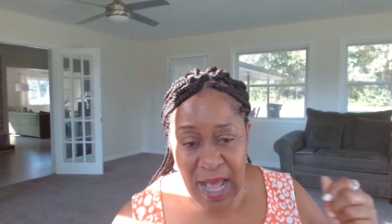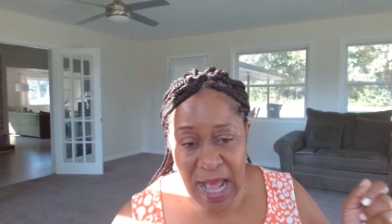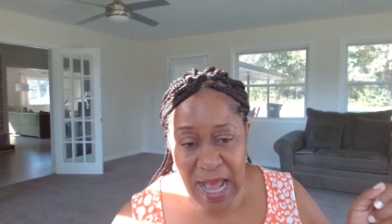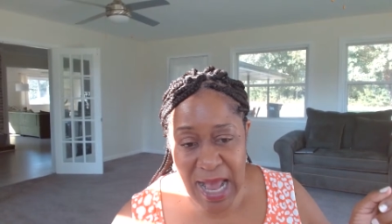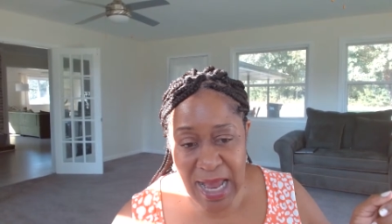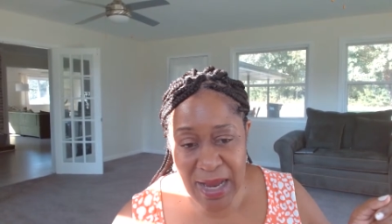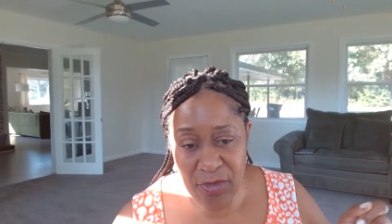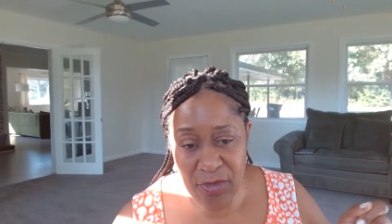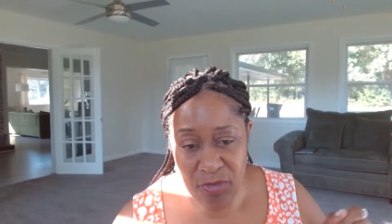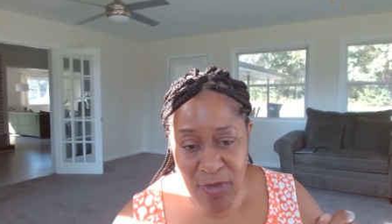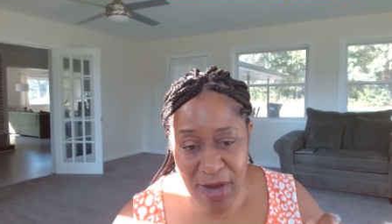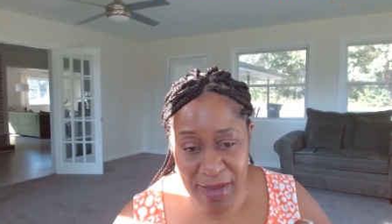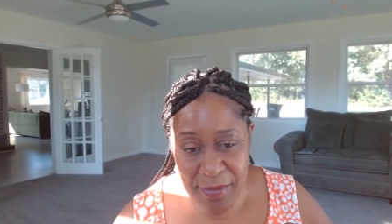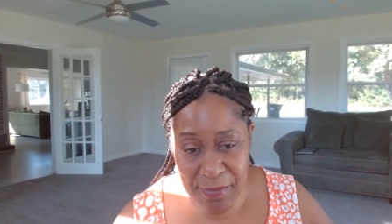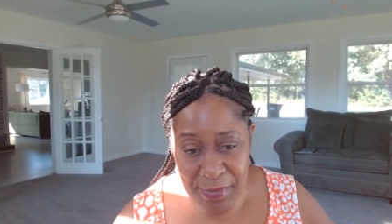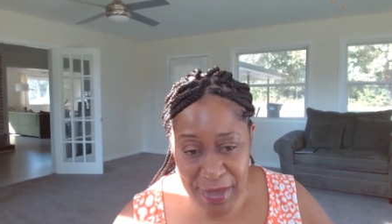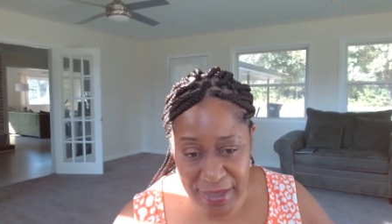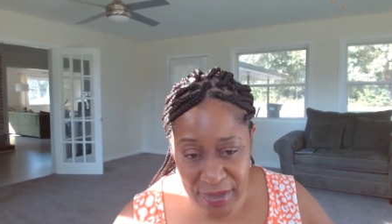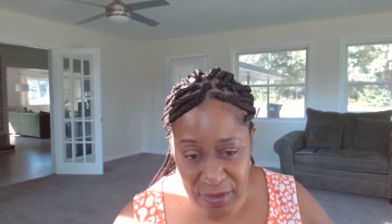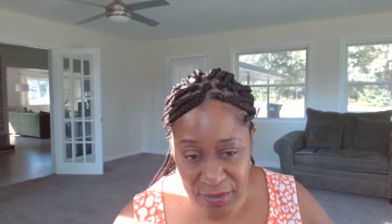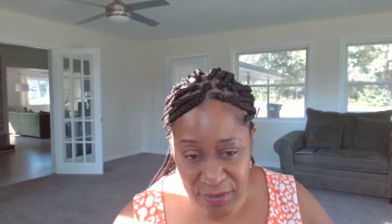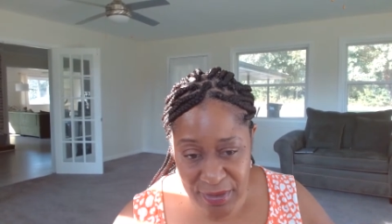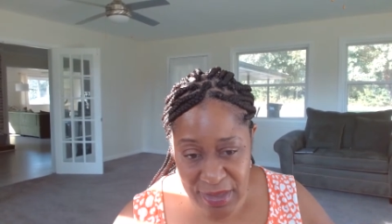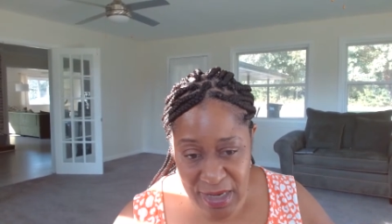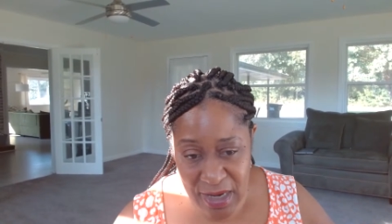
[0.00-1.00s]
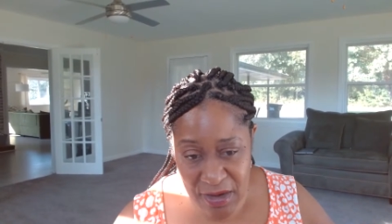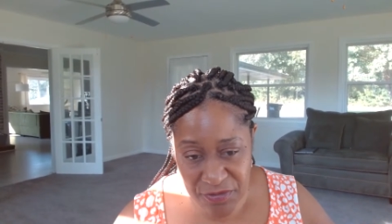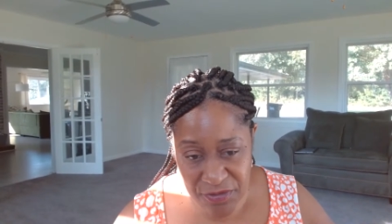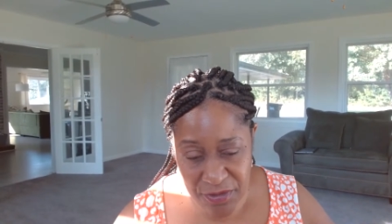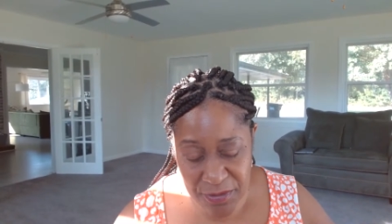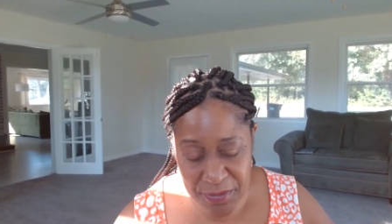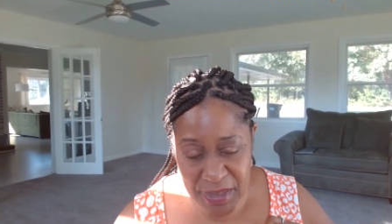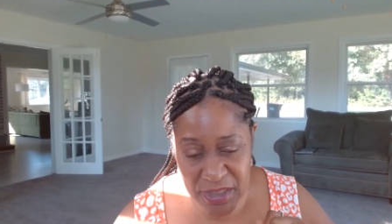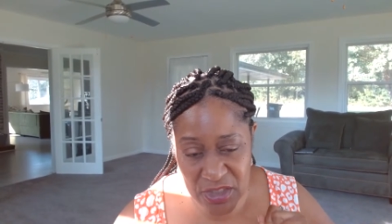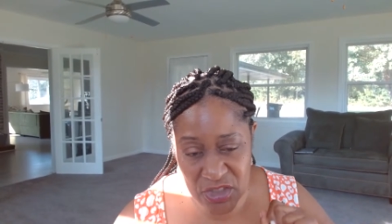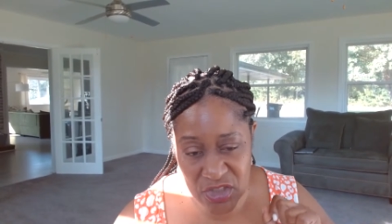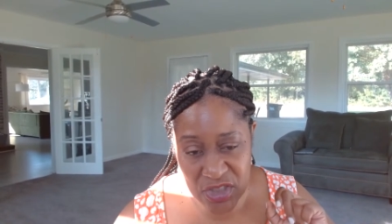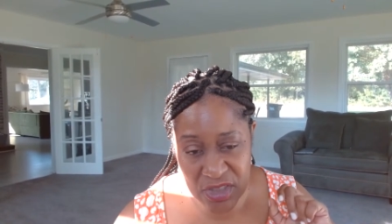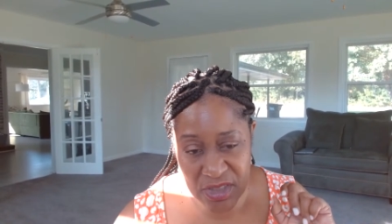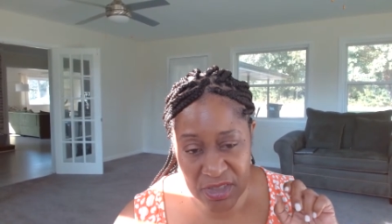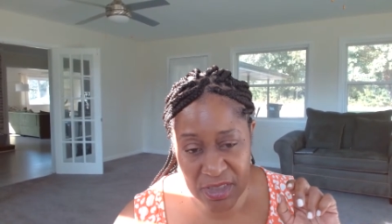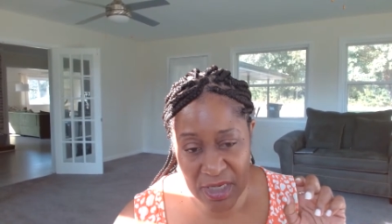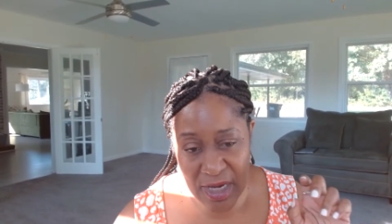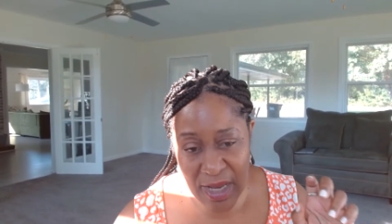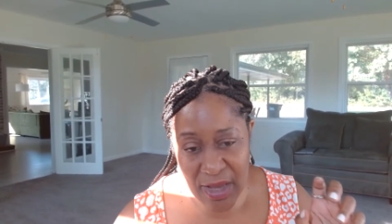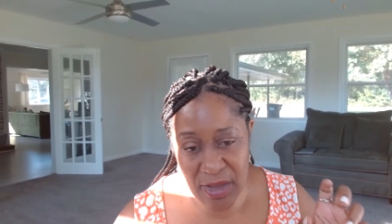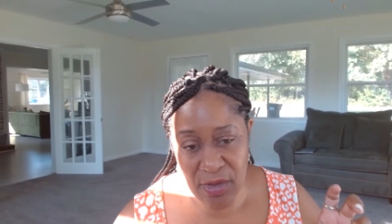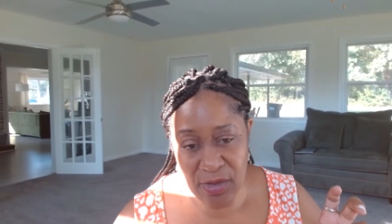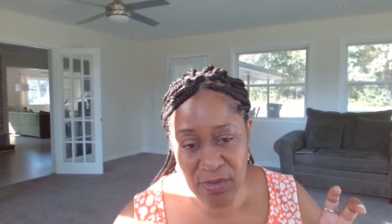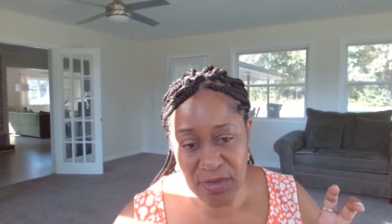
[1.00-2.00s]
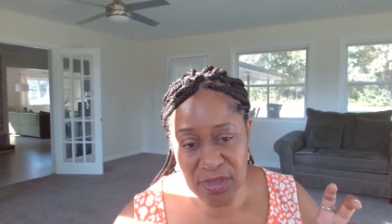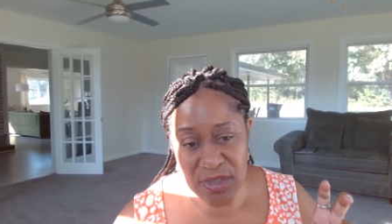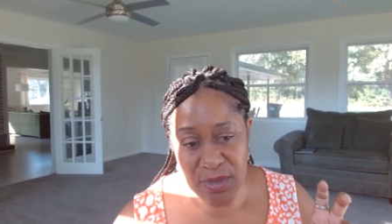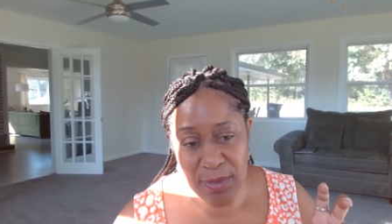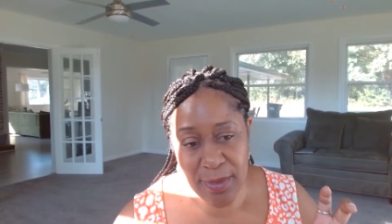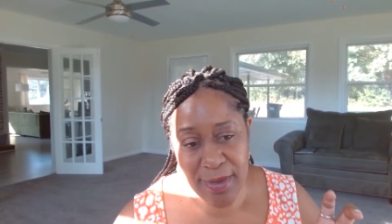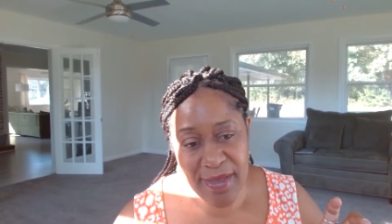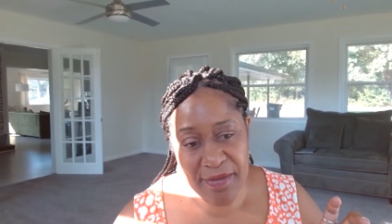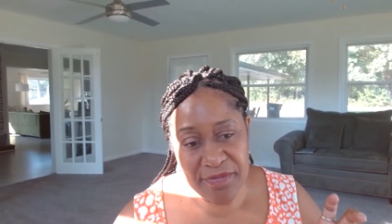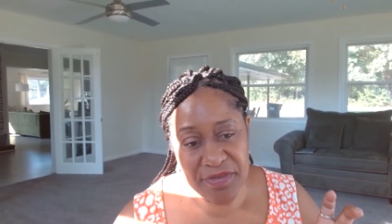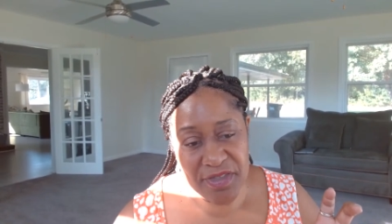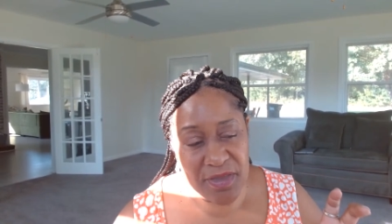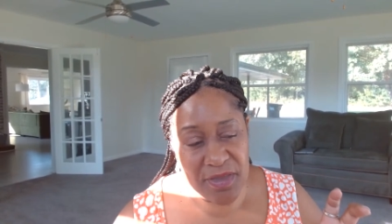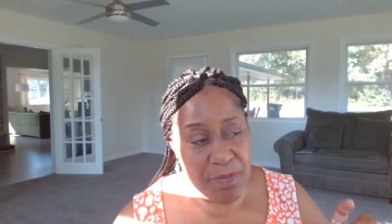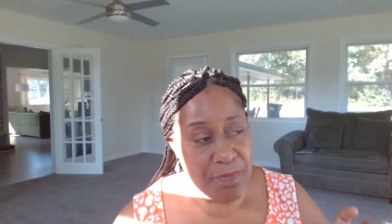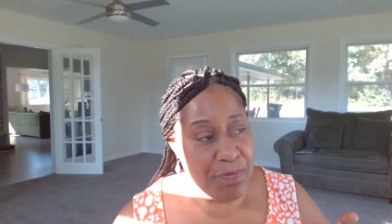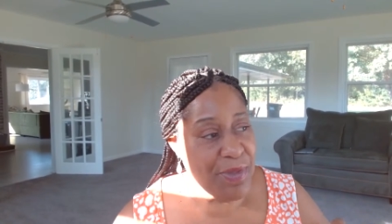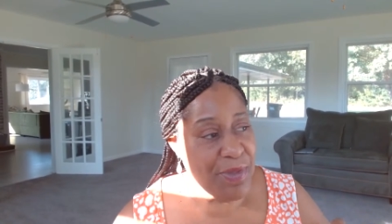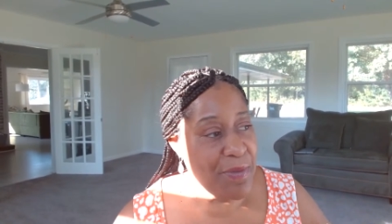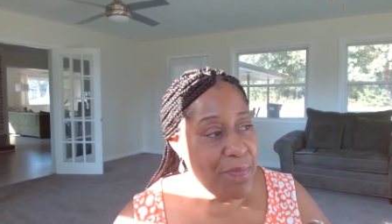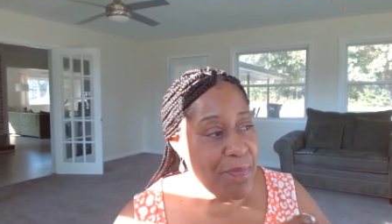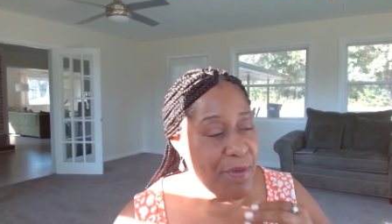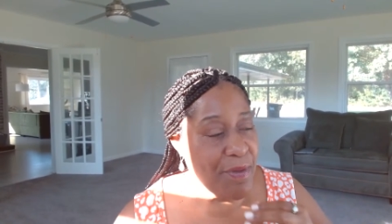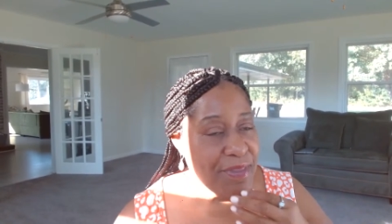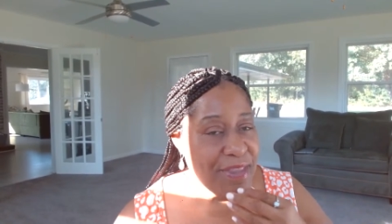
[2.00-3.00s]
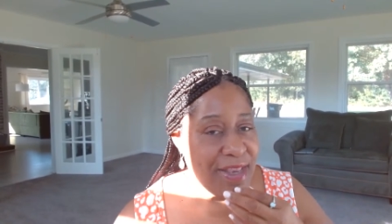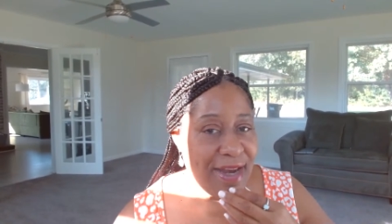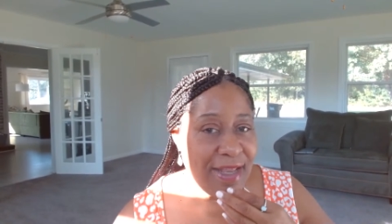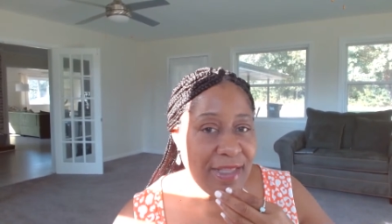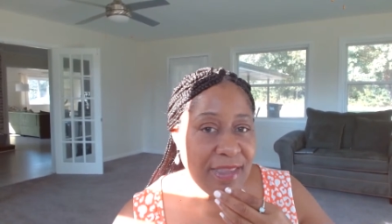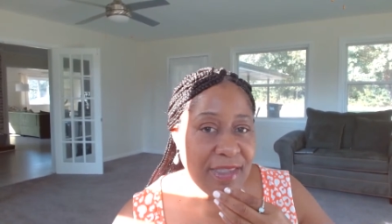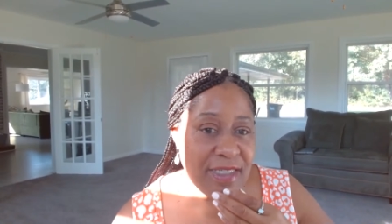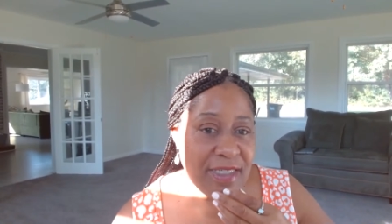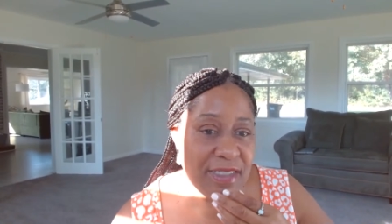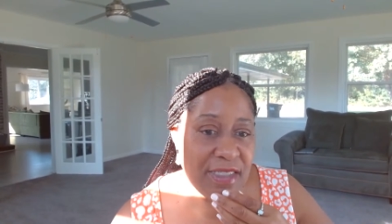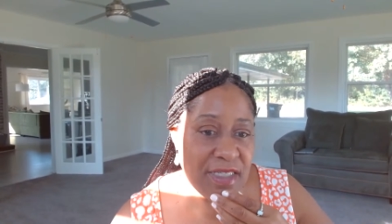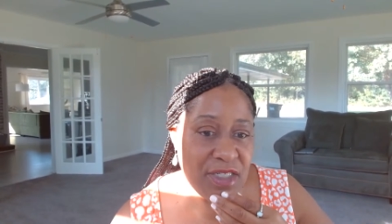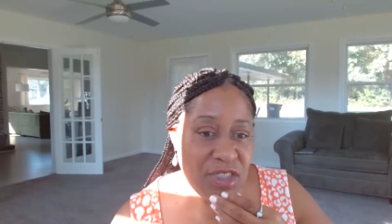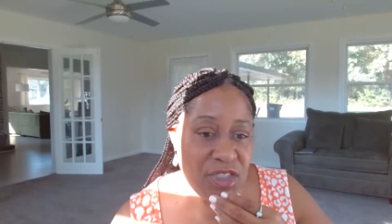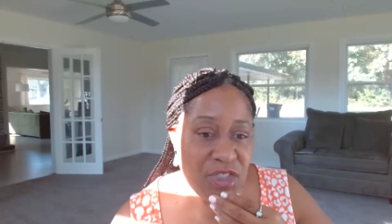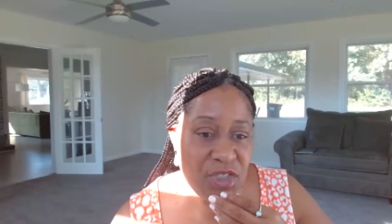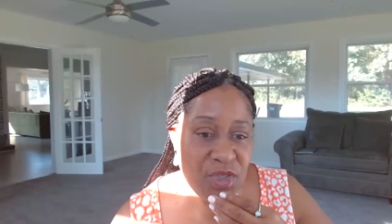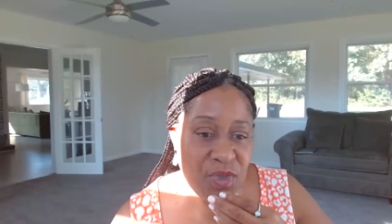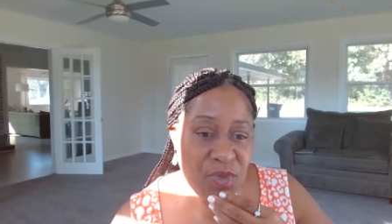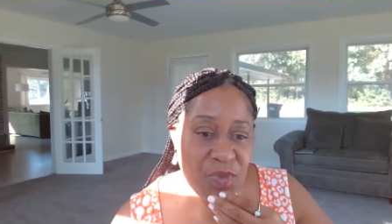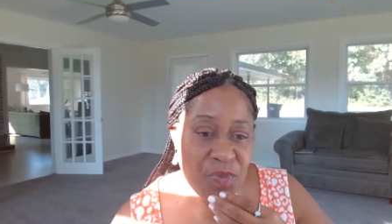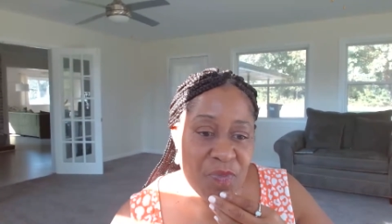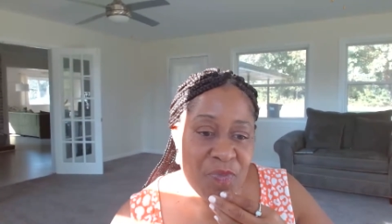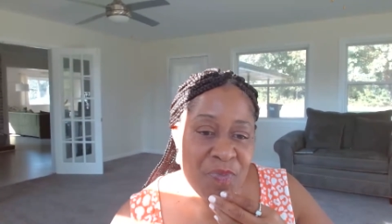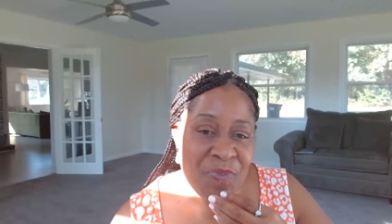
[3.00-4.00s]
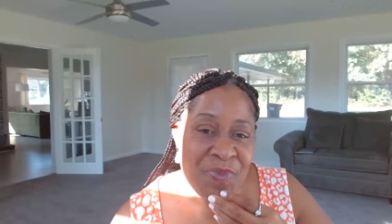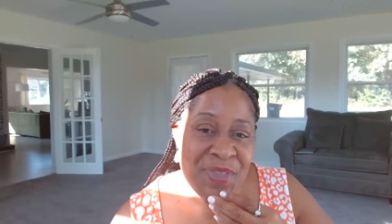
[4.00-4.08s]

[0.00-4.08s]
I write my own affirmations, and I also have some people that I listen to